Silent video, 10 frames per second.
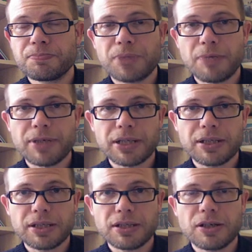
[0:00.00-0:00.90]
public
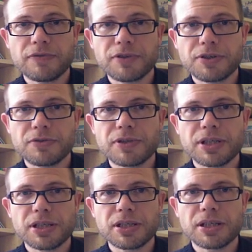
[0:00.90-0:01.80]
key over to
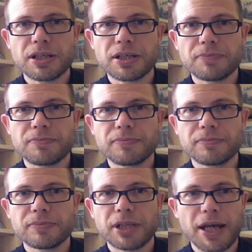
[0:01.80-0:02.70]
the
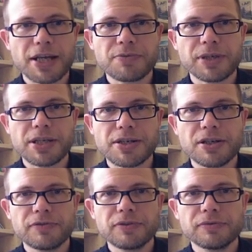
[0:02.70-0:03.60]
um, X Wiki
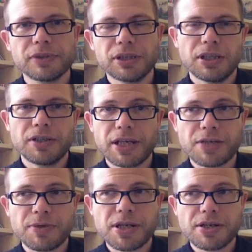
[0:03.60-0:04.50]
server. The
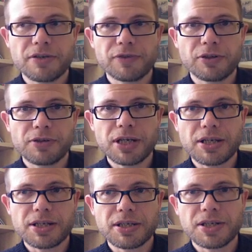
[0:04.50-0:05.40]
X Wiki server
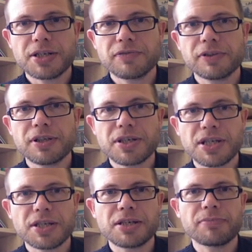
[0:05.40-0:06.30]
creates a certificate and
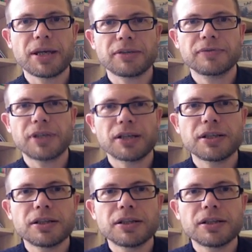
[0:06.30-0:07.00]
sends it back. And